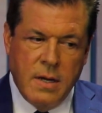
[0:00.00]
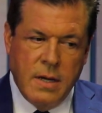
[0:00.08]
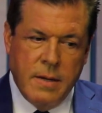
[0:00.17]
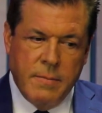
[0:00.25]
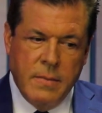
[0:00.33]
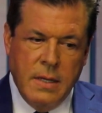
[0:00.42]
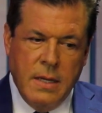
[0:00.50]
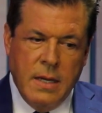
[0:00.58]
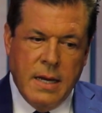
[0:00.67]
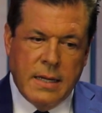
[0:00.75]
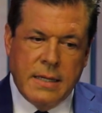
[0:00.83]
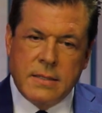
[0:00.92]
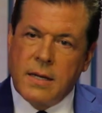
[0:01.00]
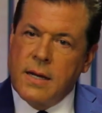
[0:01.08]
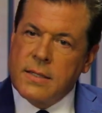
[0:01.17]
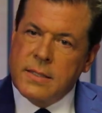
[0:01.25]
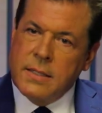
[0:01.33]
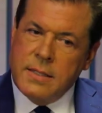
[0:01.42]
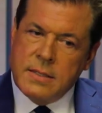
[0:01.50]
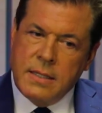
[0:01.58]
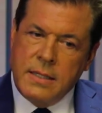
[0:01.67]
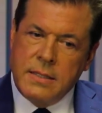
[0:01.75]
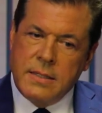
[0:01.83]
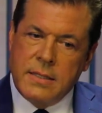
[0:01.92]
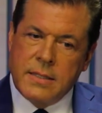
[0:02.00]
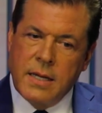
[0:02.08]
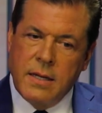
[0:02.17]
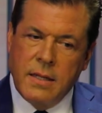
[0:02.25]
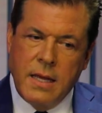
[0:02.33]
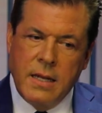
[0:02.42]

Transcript: Um, I guess Austin is an easy sell.